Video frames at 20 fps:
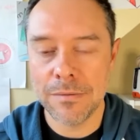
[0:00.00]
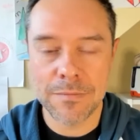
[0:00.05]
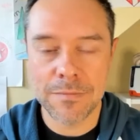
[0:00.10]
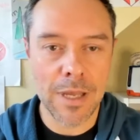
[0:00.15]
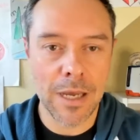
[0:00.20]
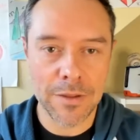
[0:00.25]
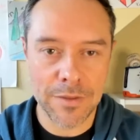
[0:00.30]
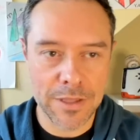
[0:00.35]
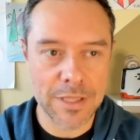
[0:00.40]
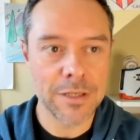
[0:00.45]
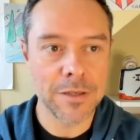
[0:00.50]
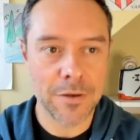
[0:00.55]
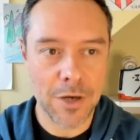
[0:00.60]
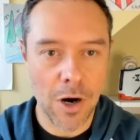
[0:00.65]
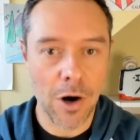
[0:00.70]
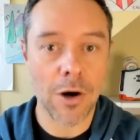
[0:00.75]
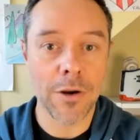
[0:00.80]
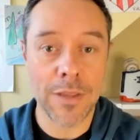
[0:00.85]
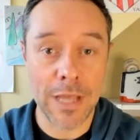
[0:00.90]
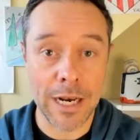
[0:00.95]
the
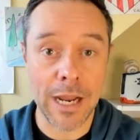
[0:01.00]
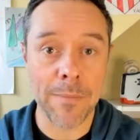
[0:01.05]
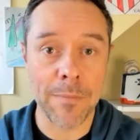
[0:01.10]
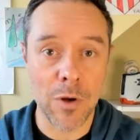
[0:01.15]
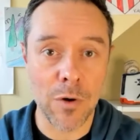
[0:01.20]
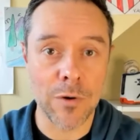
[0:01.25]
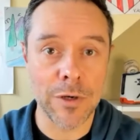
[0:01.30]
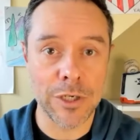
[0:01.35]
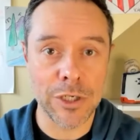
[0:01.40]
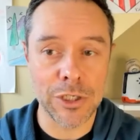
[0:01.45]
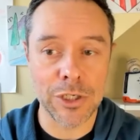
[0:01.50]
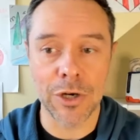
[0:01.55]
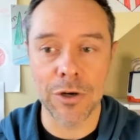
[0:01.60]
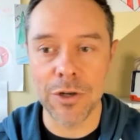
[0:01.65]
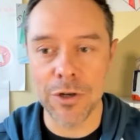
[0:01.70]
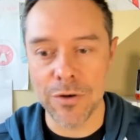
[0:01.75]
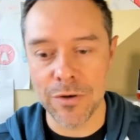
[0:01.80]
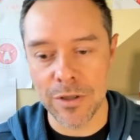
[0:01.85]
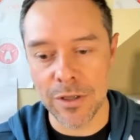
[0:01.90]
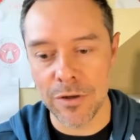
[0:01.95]
card that I'm going to show
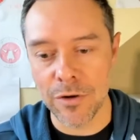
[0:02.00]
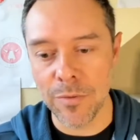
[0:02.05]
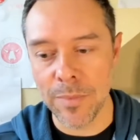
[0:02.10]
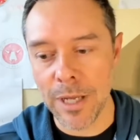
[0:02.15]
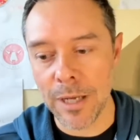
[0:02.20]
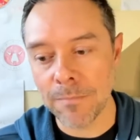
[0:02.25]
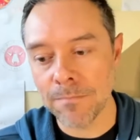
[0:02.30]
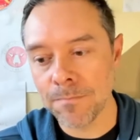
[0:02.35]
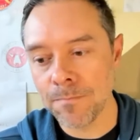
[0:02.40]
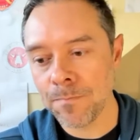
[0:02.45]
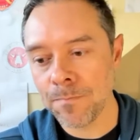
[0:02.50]
you in a little bit.